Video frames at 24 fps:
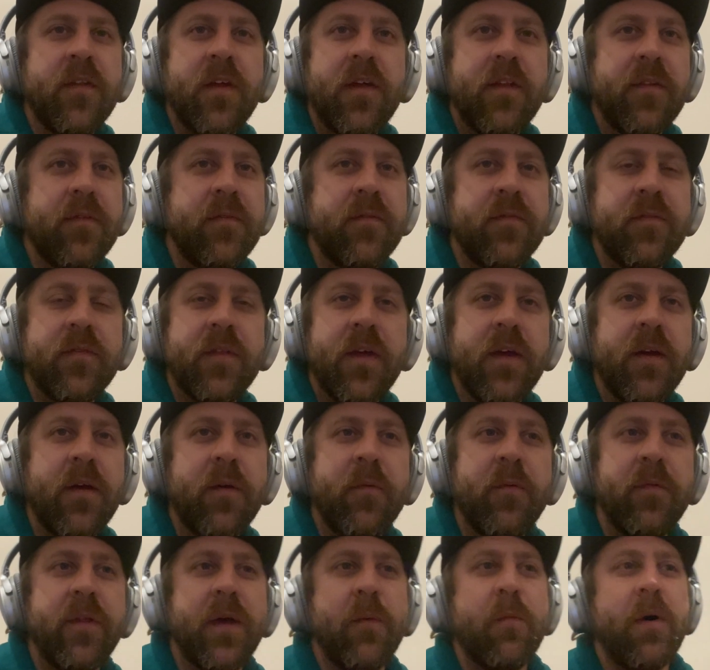that they
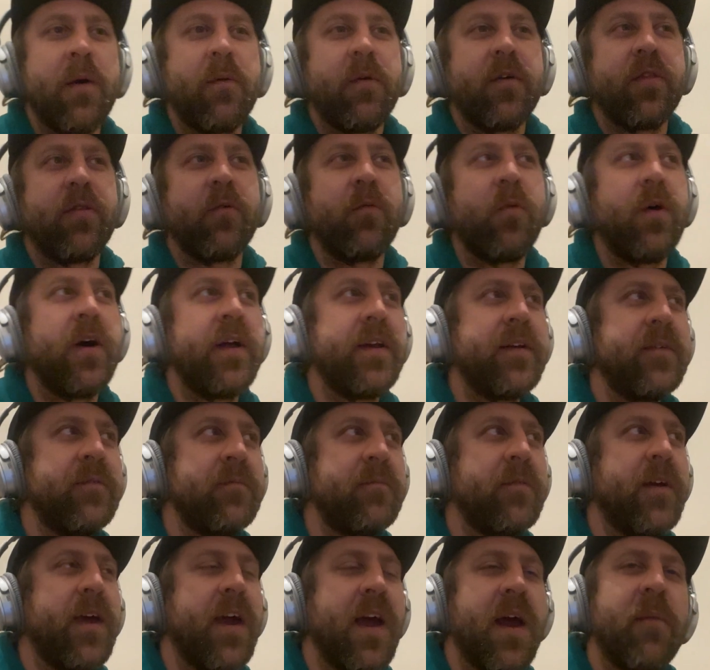went with one
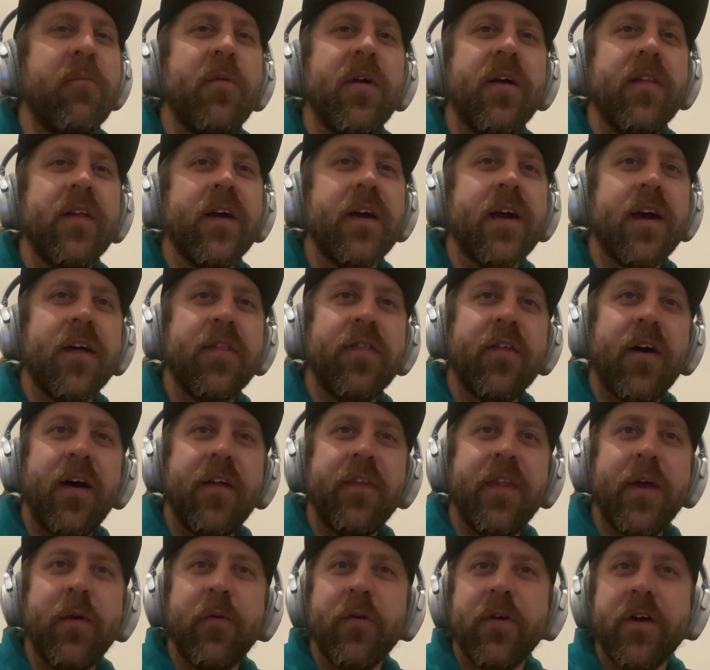camera. Like I thought
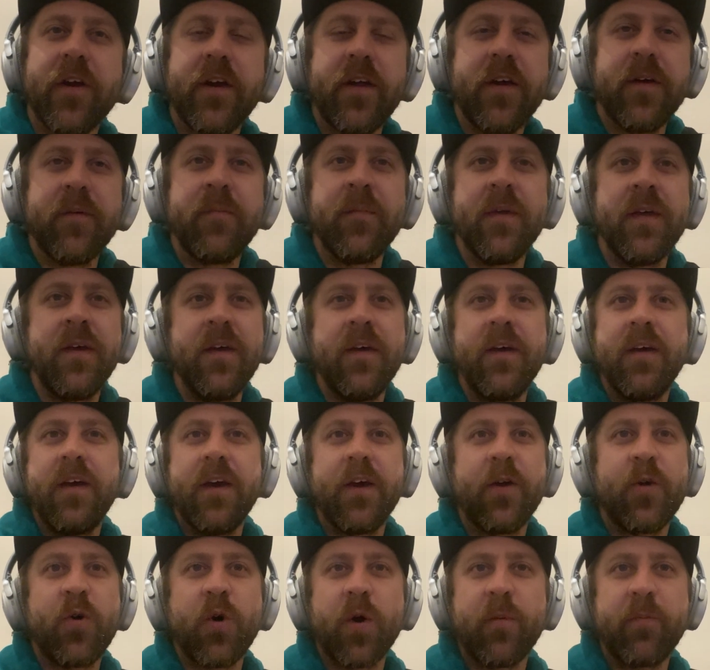they were gonna
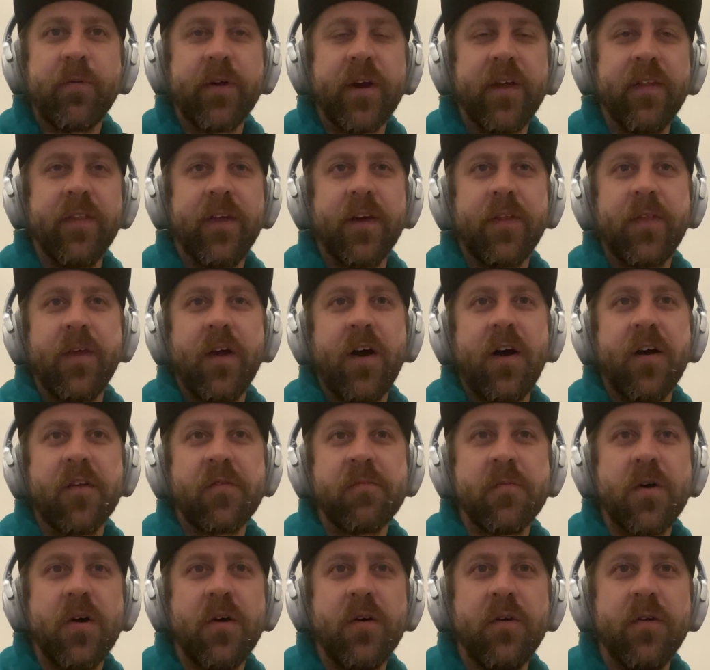incorporate like the
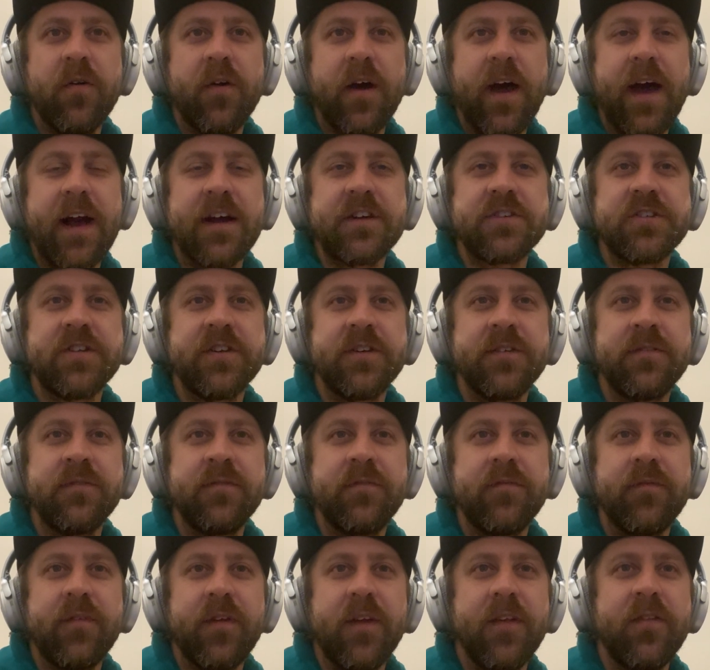Osmo action
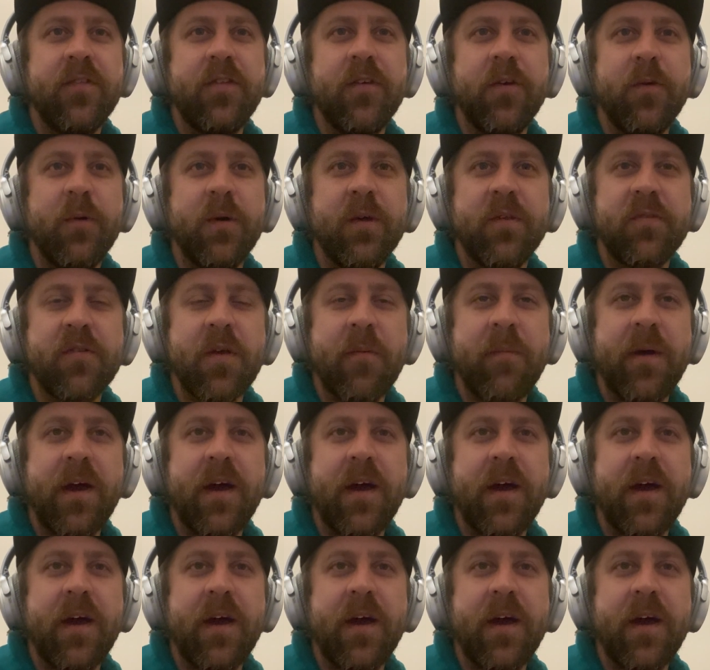into it somehow,